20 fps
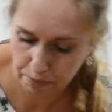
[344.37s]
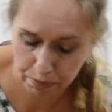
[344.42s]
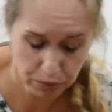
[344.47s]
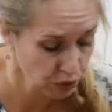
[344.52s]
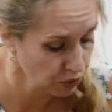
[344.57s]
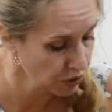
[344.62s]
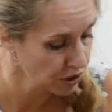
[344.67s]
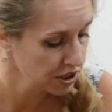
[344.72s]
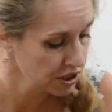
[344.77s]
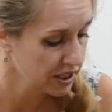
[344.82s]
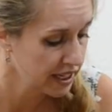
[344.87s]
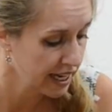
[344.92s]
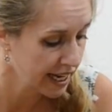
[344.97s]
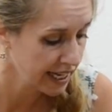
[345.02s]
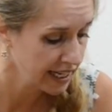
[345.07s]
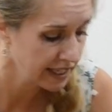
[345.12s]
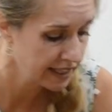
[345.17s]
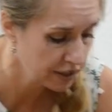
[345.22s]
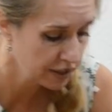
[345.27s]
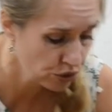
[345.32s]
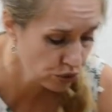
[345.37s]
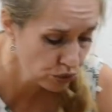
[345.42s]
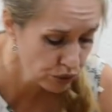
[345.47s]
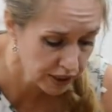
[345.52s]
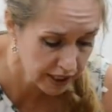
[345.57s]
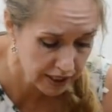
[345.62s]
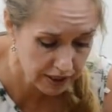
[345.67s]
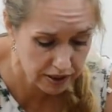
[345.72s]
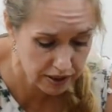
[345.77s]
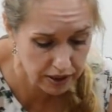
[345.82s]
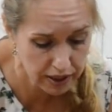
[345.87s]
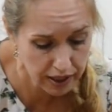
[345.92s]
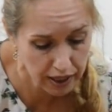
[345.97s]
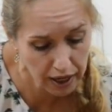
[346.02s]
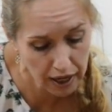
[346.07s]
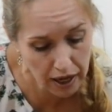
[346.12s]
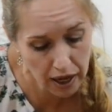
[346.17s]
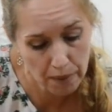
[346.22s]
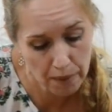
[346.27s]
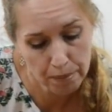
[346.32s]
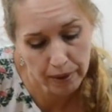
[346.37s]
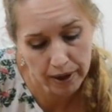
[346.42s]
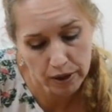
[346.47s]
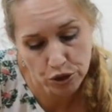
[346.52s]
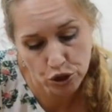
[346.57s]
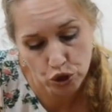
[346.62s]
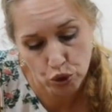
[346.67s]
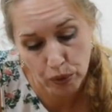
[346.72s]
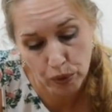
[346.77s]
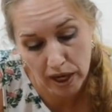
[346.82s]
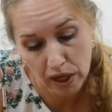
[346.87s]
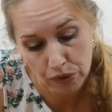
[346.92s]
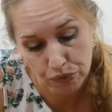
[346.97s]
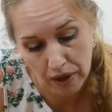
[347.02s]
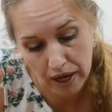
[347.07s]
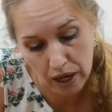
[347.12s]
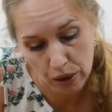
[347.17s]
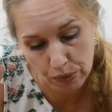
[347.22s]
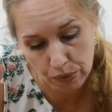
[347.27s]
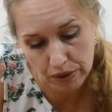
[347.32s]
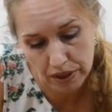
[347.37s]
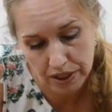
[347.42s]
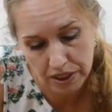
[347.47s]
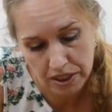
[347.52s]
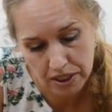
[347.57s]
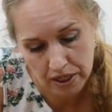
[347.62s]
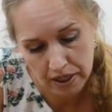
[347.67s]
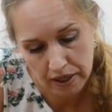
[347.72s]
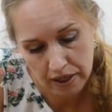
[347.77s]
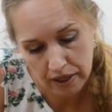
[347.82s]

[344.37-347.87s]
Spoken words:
pearls, they do need about 12 hours